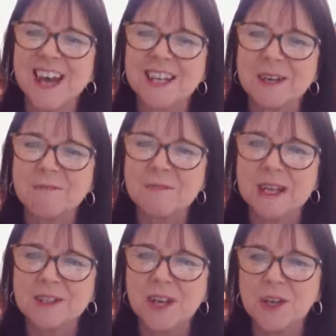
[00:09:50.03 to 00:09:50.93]

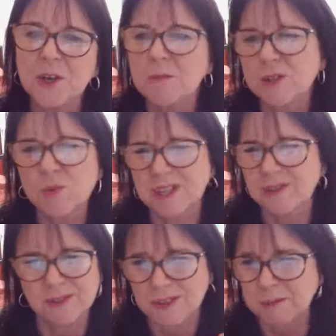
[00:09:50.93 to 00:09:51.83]
And humor is
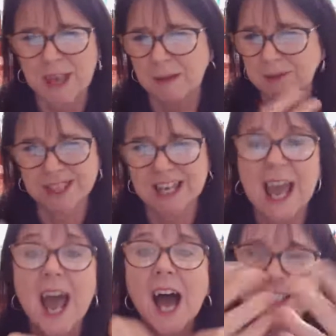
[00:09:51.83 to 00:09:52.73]
wonderful to be able to
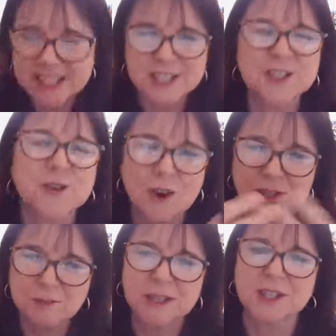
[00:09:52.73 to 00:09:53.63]
get ideas
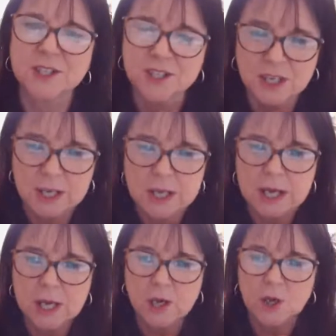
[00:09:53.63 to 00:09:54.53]
across because
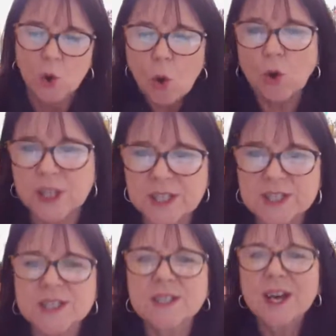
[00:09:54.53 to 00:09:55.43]
your
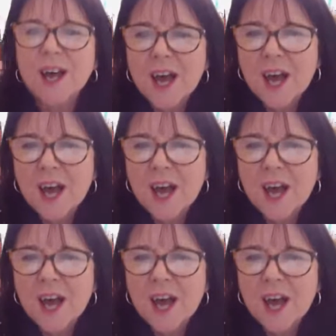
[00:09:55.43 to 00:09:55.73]
audience